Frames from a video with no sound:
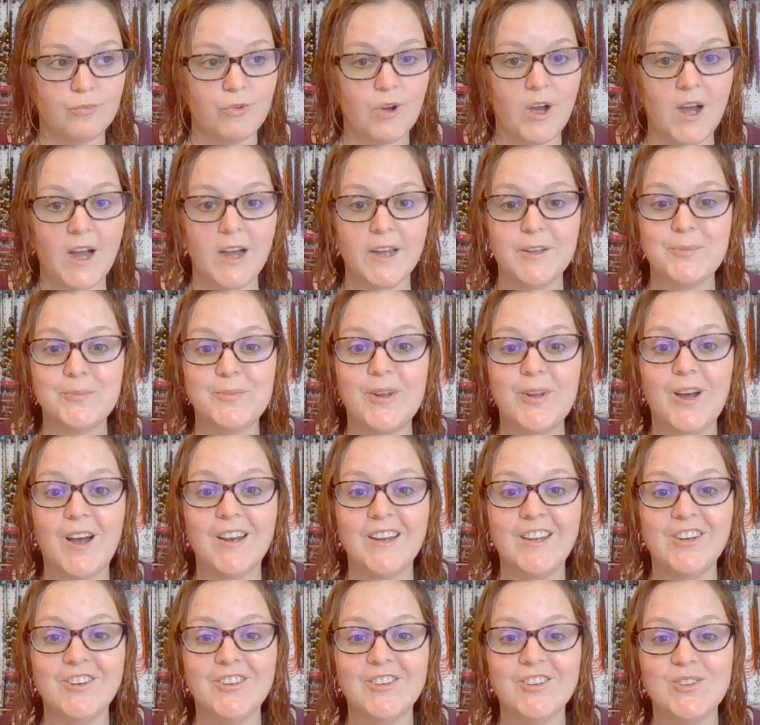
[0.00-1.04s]
I am not
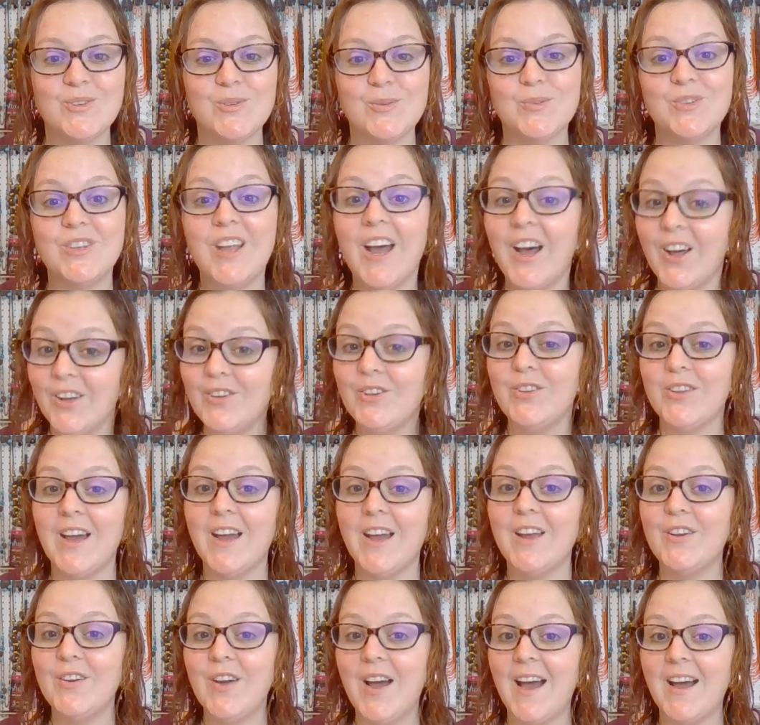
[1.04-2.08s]
here to tell you
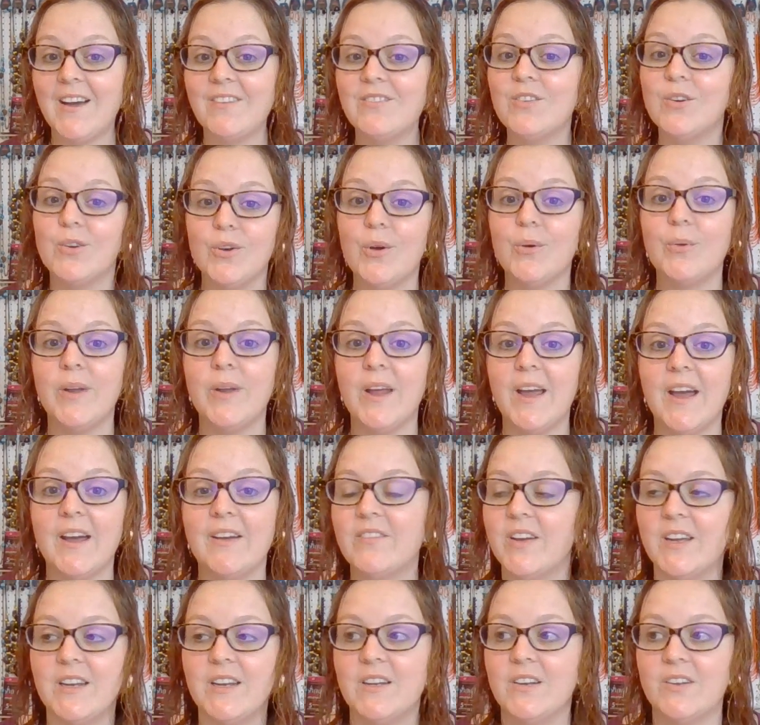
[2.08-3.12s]
that you have or don't
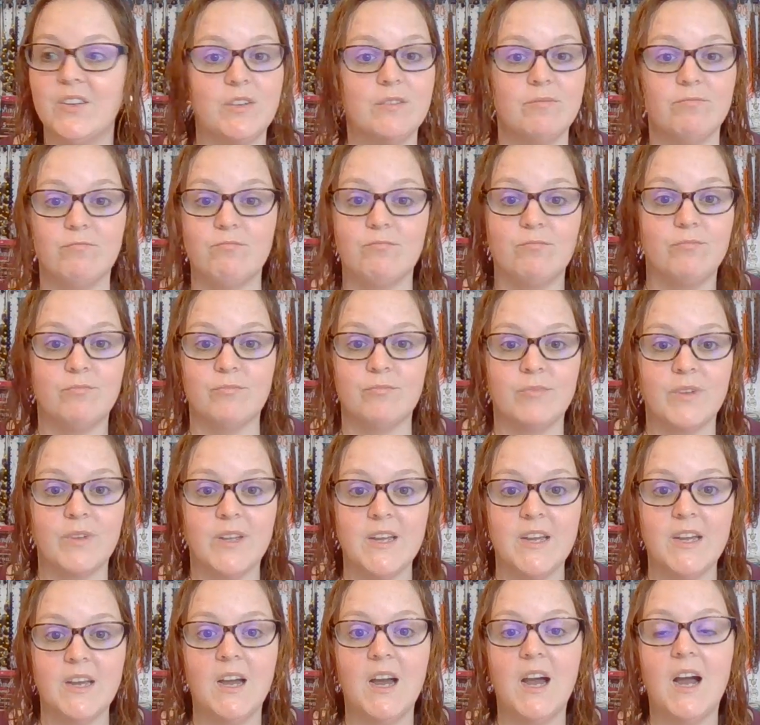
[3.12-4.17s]
have.
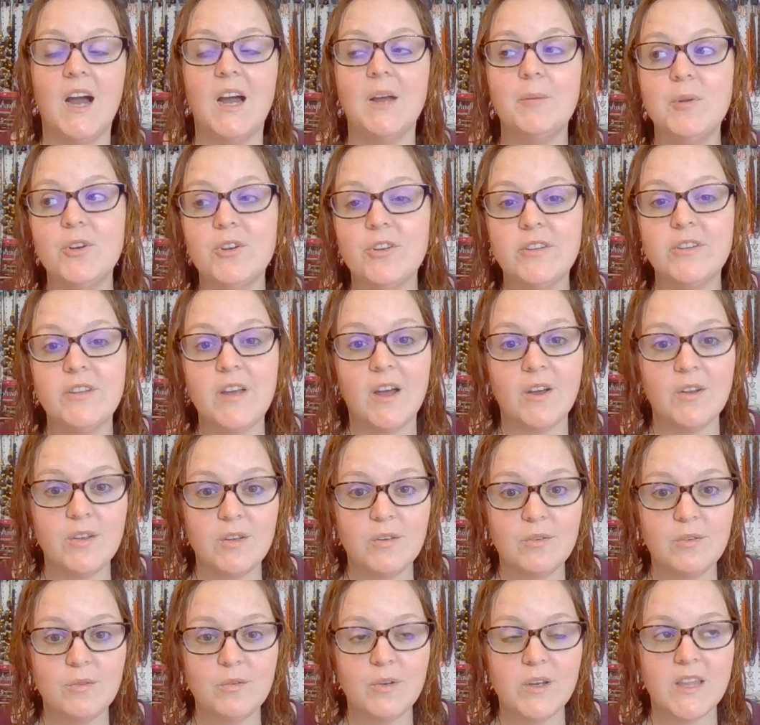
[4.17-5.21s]
I'm here to tell
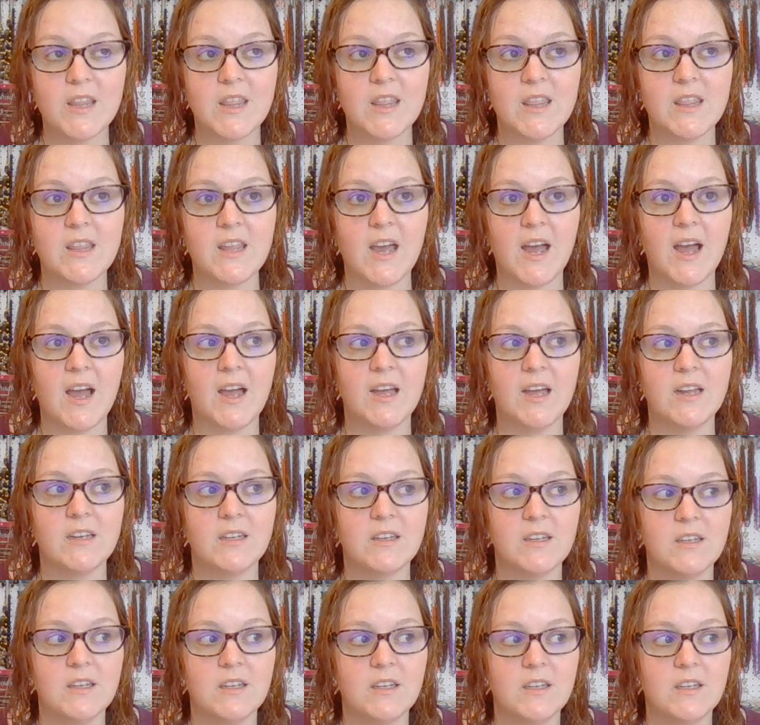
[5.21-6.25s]
you that
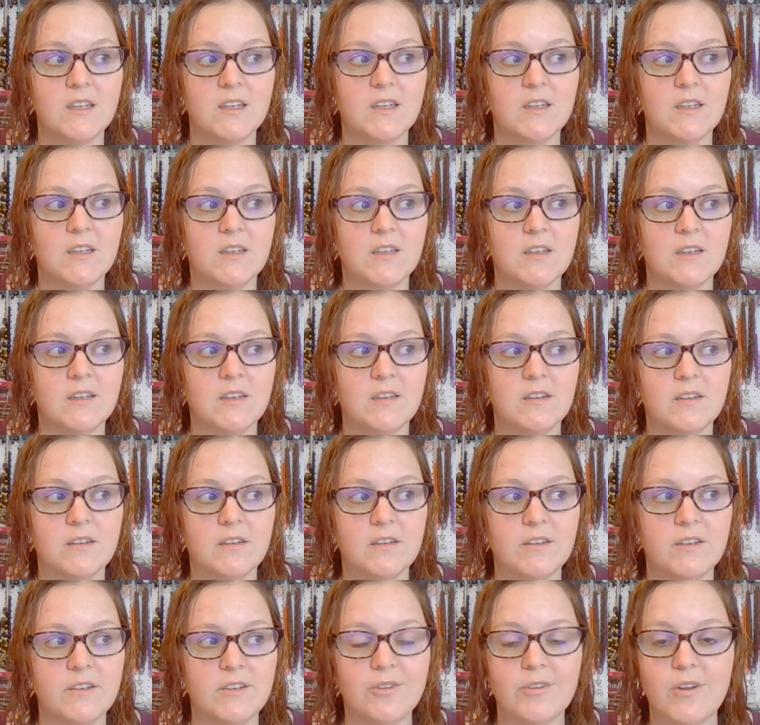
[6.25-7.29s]

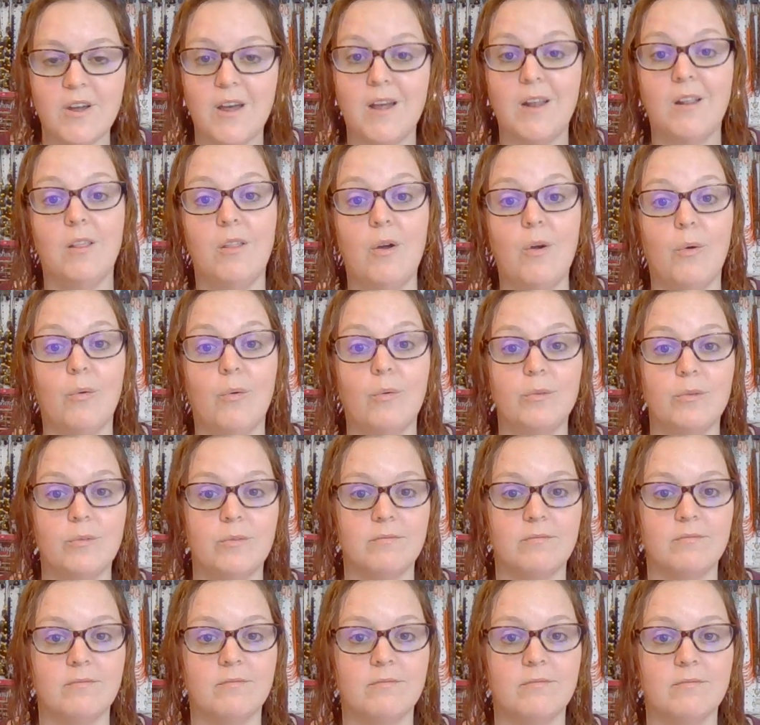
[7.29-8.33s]
you're not alone.
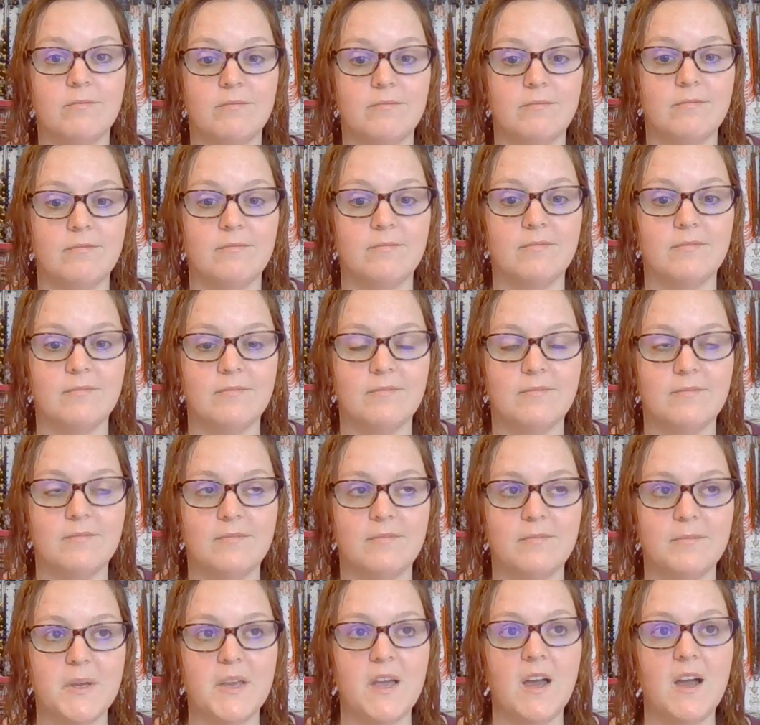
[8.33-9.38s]

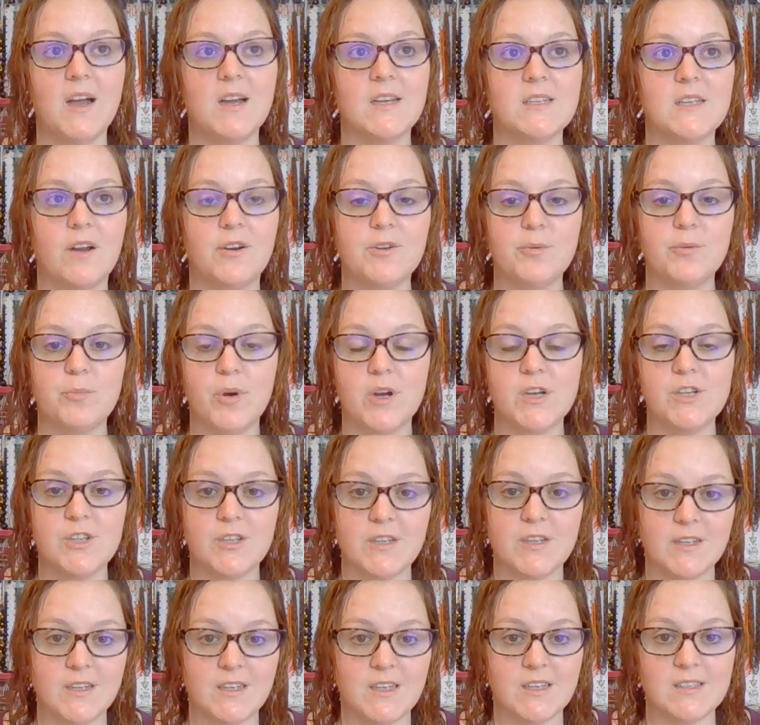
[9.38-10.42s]
Because our
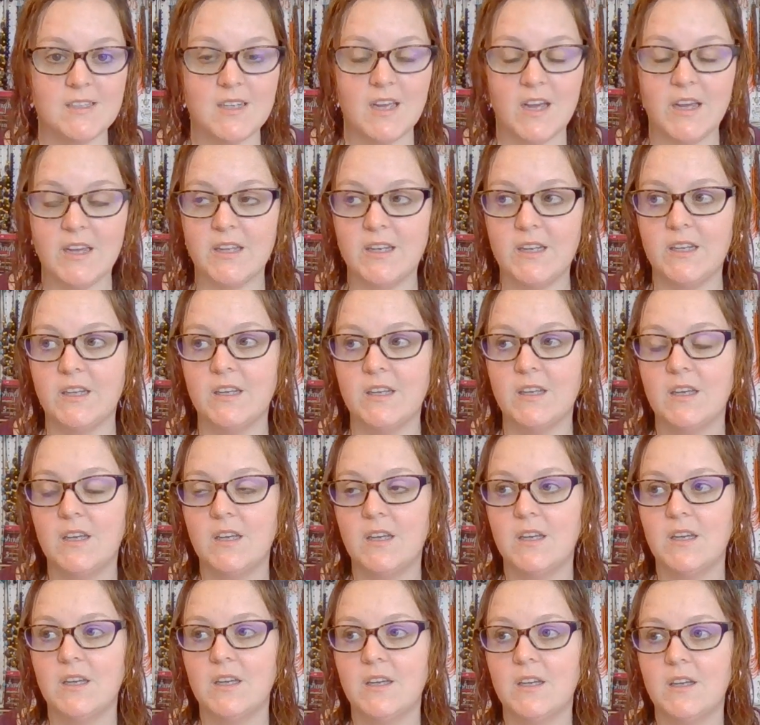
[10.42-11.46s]
depression and anxiety
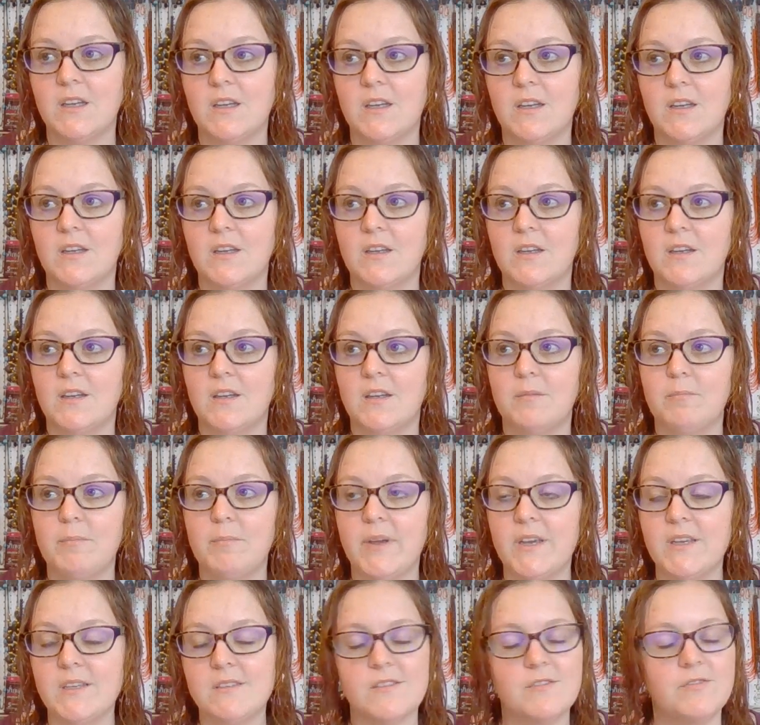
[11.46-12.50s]

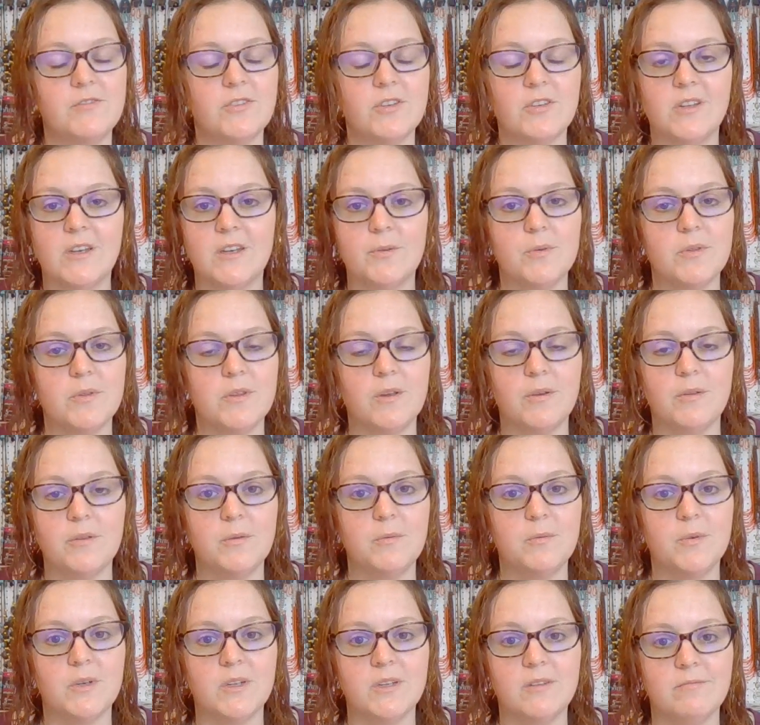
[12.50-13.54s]
makes us feel like we're the only
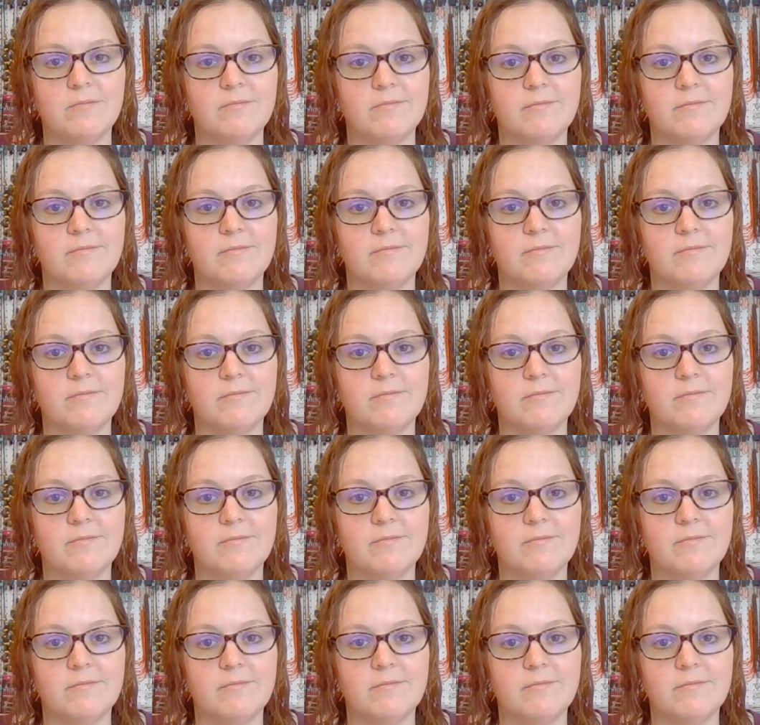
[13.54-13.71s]
one.